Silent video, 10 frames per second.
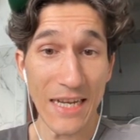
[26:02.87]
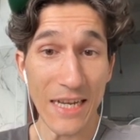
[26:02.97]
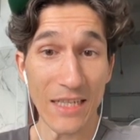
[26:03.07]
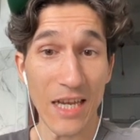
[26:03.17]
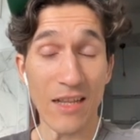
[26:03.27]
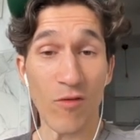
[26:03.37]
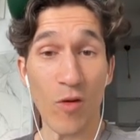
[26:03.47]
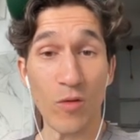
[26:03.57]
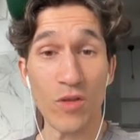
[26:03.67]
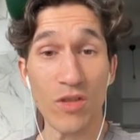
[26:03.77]
and ten
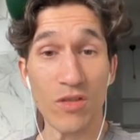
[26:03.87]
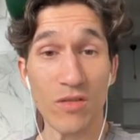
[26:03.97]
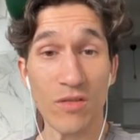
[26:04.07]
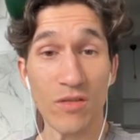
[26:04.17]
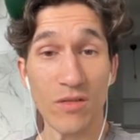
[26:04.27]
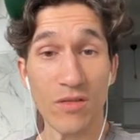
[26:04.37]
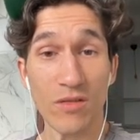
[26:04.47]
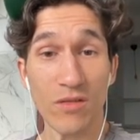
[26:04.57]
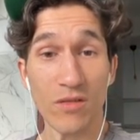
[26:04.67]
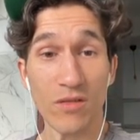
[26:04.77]
rolls,
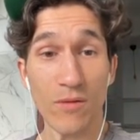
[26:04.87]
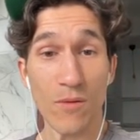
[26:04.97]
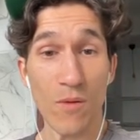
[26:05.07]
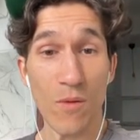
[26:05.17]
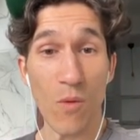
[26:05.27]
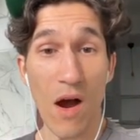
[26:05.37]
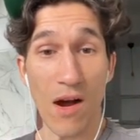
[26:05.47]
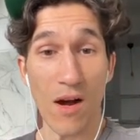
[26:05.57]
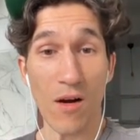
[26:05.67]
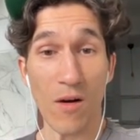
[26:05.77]

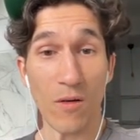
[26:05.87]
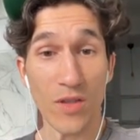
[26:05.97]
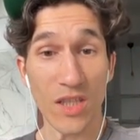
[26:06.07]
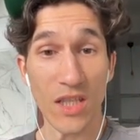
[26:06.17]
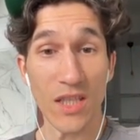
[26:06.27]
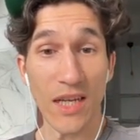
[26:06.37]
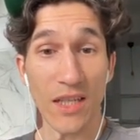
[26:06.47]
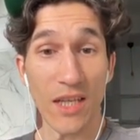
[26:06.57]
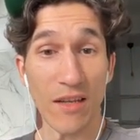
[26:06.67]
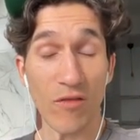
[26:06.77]
Wow, 6, 9,
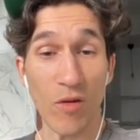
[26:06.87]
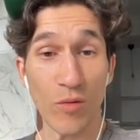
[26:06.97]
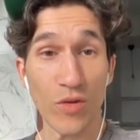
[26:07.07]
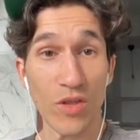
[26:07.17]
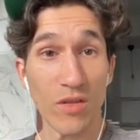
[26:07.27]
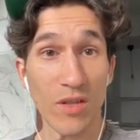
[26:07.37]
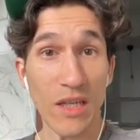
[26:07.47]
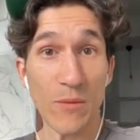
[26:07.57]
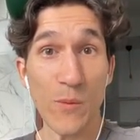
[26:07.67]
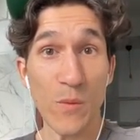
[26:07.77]
10
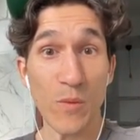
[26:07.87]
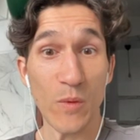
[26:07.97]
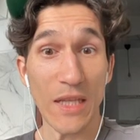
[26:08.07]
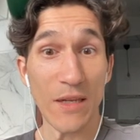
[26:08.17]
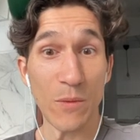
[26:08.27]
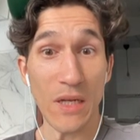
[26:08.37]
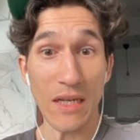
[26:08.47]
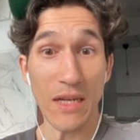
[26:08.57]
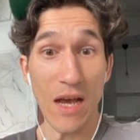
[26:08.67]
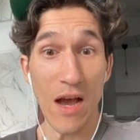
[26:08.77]
then, then I win.
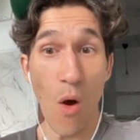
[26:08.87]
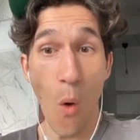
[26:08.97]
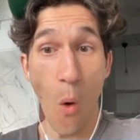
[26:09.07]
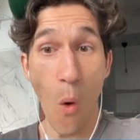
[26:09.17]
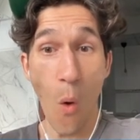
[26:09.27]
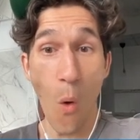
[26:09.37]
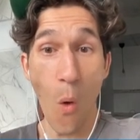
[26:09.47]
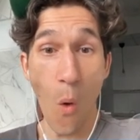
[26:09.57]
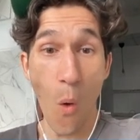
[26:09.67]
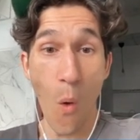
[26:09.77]
Ho, ho,
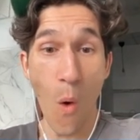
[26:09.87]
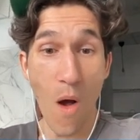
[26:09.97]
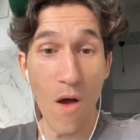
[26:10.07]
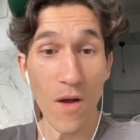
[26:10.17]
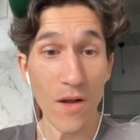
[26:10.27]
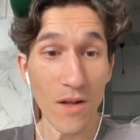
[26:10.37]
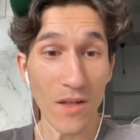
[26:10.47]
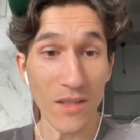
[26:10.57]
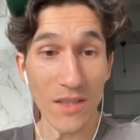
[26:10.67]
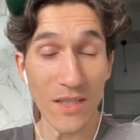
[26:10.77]
ho, ho.
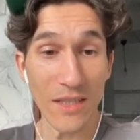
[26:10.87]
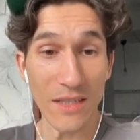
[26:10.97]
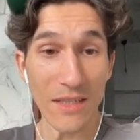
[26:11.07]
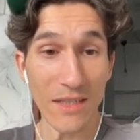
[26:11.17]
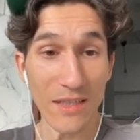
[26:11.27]
Let's see.